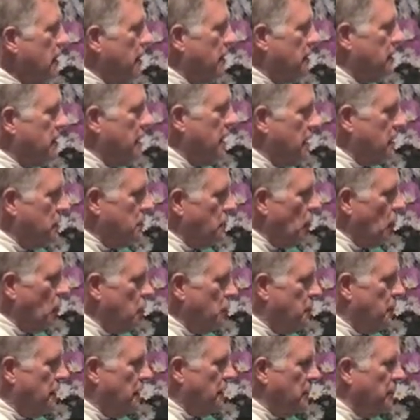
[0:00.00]
It takes
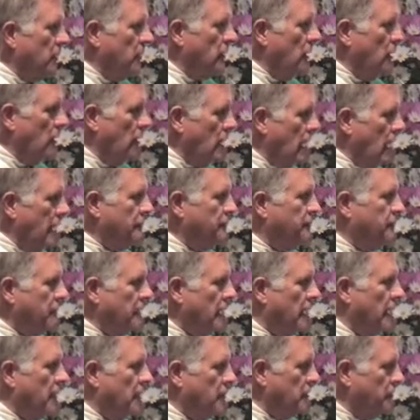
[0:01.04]
most people a
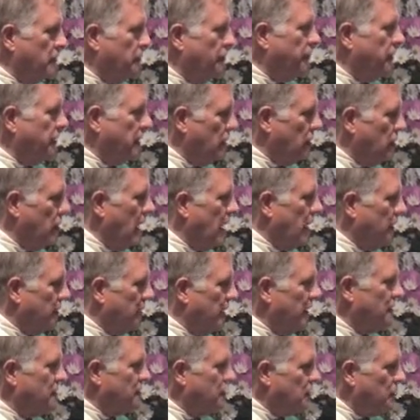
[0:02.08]
lifetime to figure out
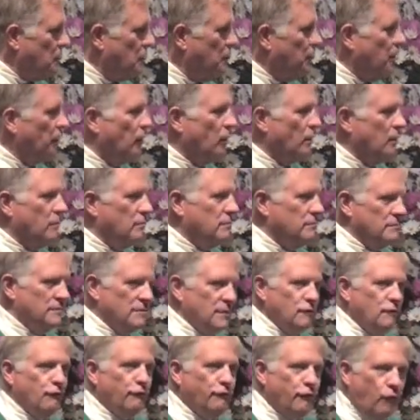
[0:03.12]
that simple
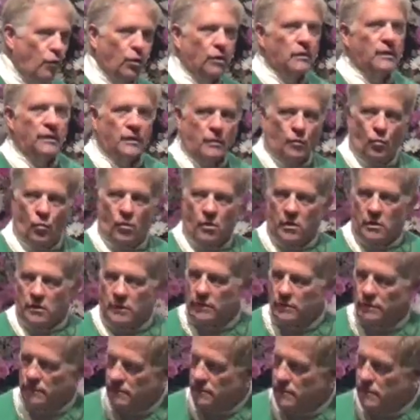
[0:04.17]
four-letter word,
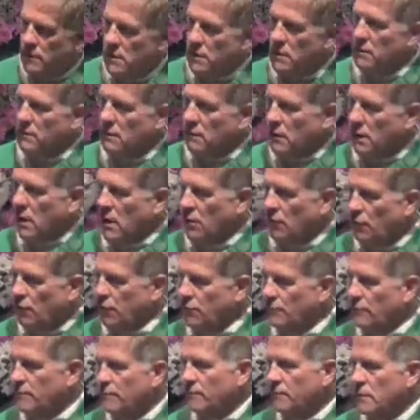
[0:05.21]

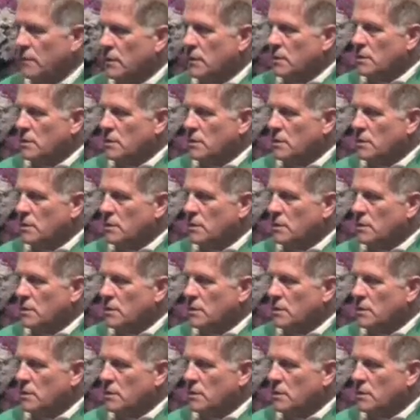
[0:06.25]
love.